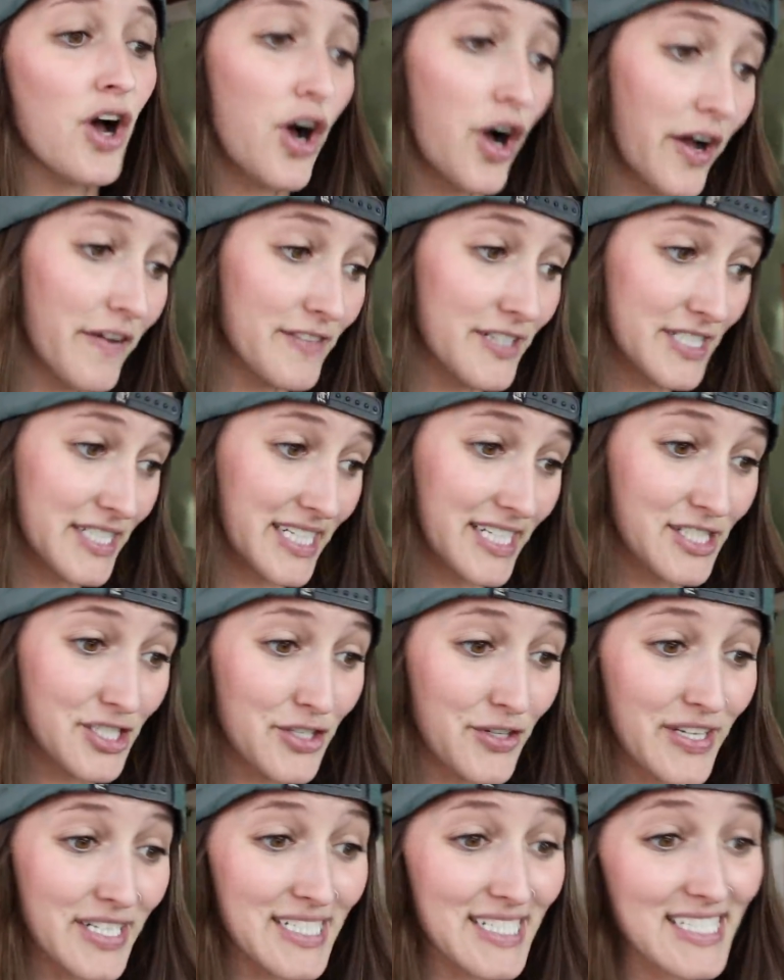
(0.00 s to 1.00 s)
Obviously, as
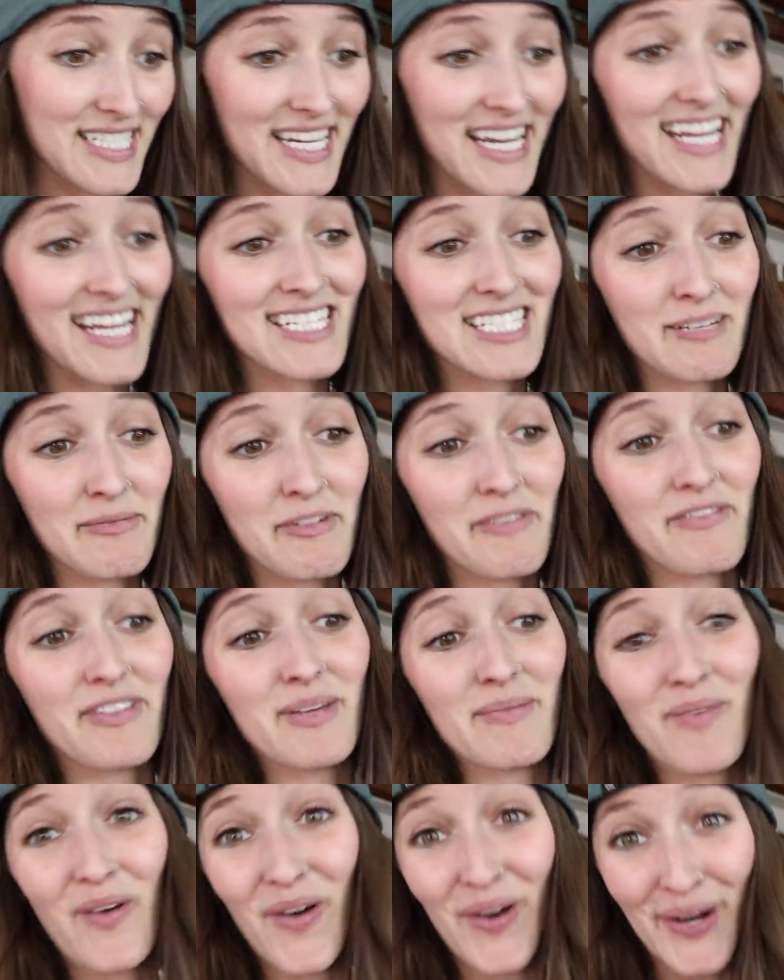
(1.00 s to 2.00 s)
you can see, some of
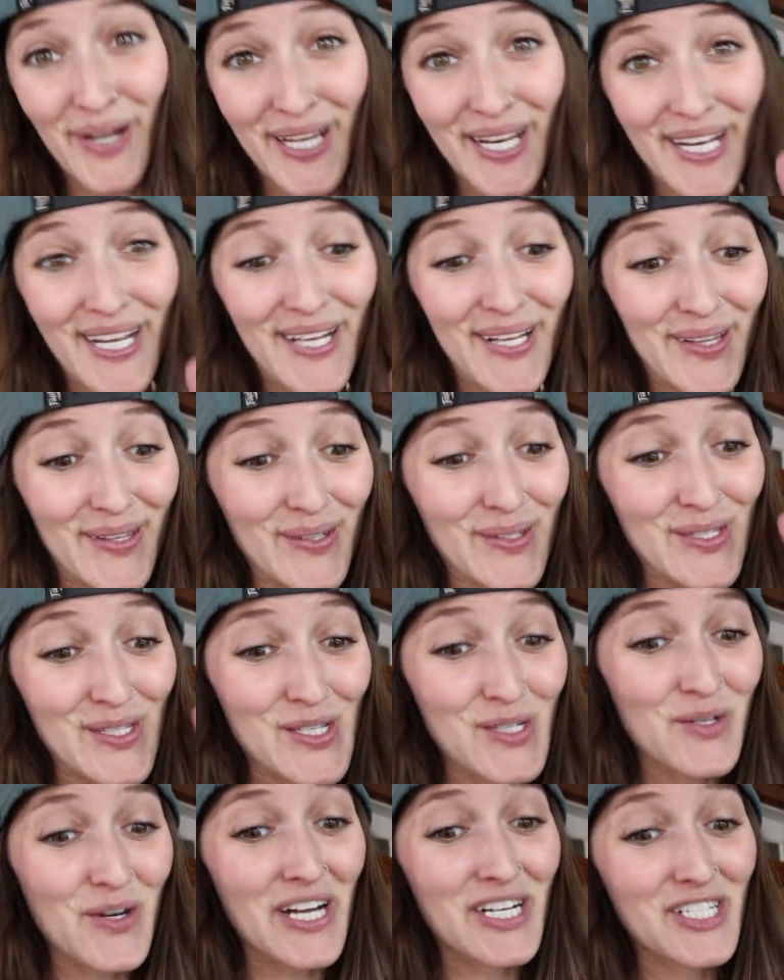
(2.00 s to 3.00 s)
them are getting a little
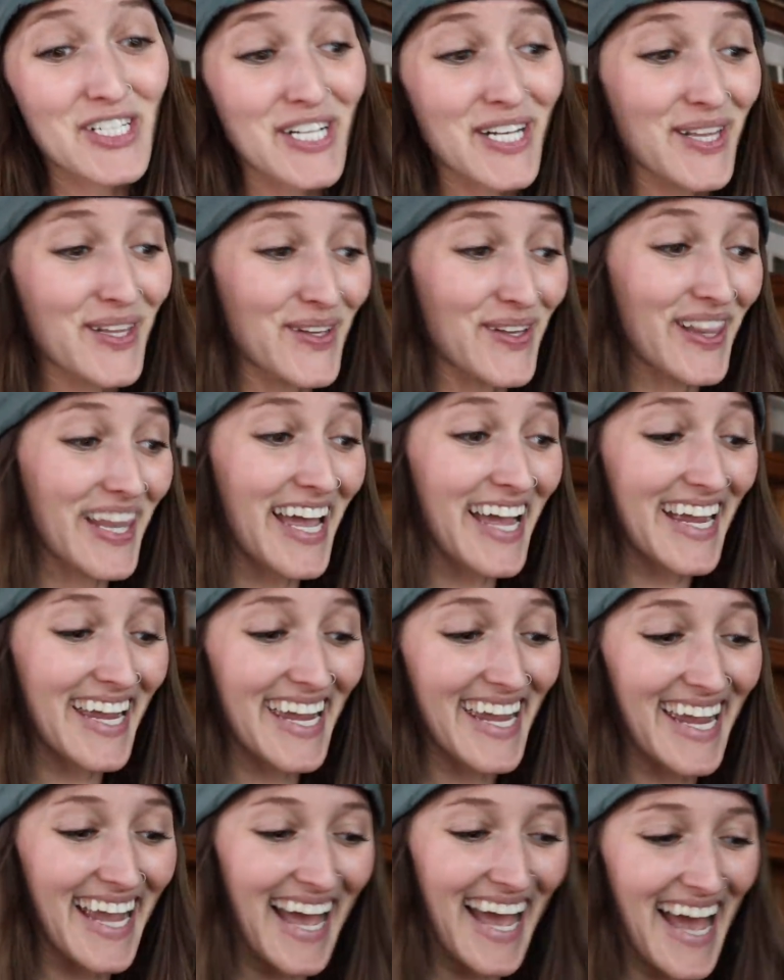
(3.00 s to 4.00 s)
stretchy, a little
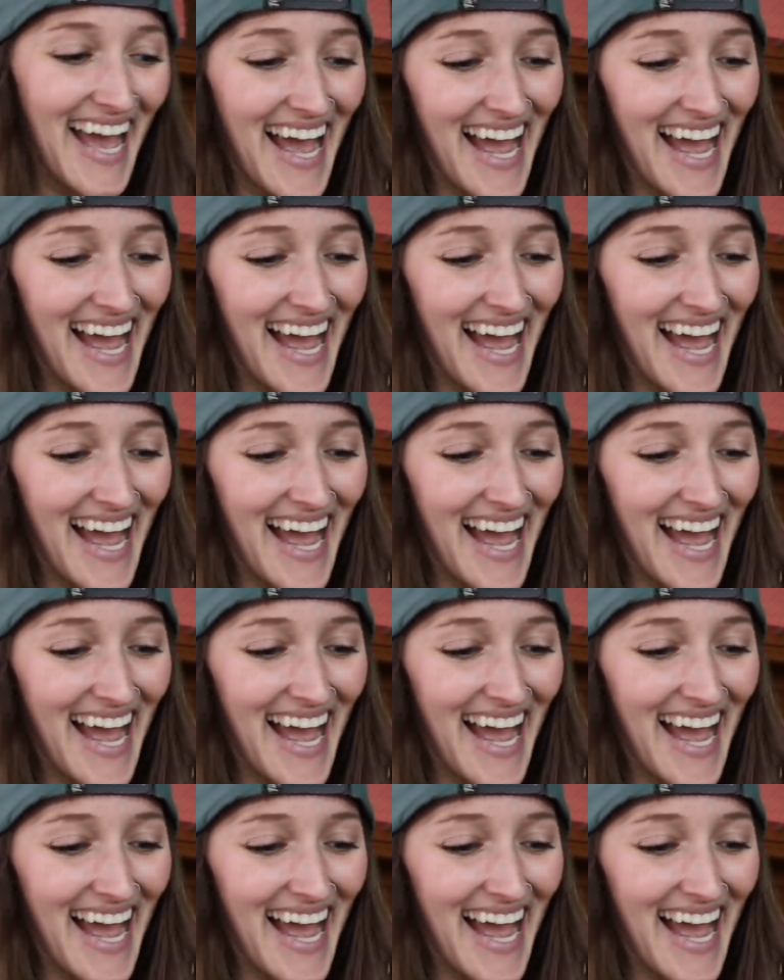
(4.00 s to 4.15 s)
leggy.